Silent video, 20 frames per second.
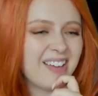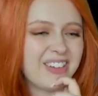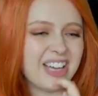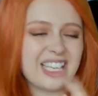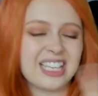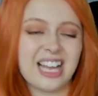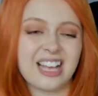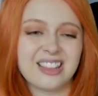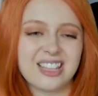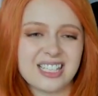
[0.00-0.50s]

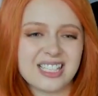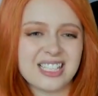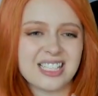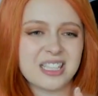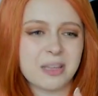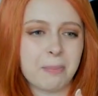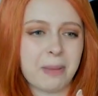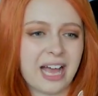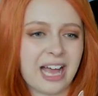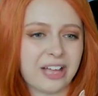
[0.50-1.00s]
it. Now this is
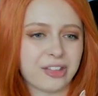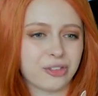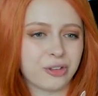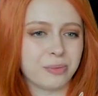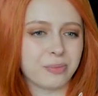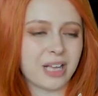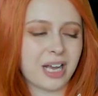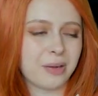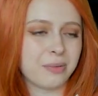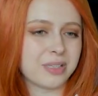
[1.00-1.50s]
the
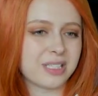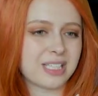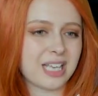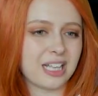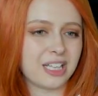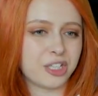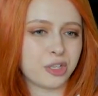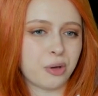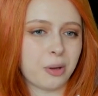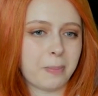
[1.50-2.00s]
bathroom that I was
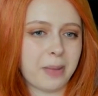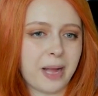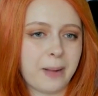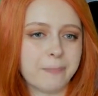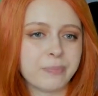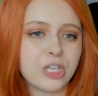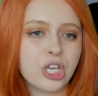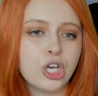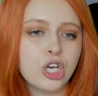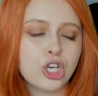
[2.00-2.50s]
telling you about.
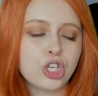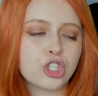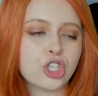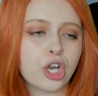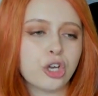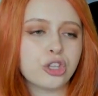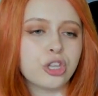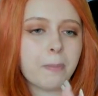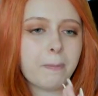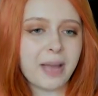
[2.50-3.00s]

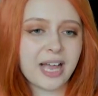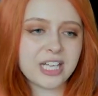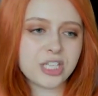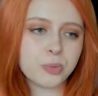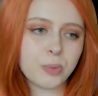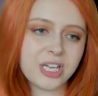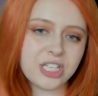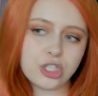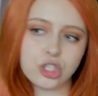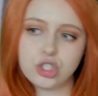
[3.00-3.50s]
So the
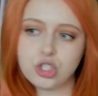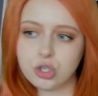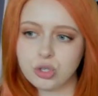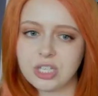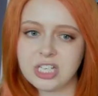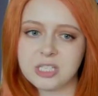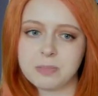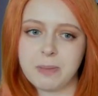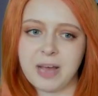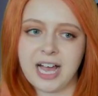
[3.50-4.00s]
best way to do
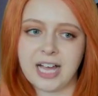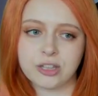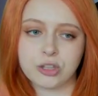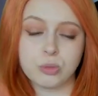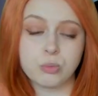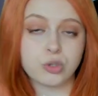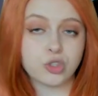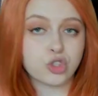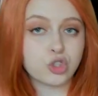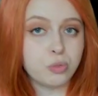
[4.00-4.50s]
this
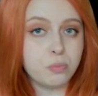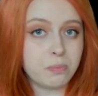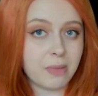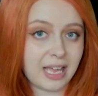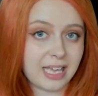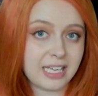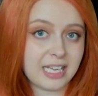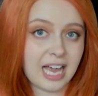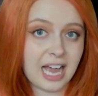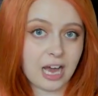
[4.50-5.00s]
bathroom was to
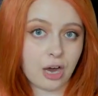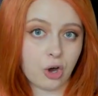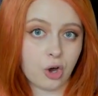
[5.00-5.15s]
make our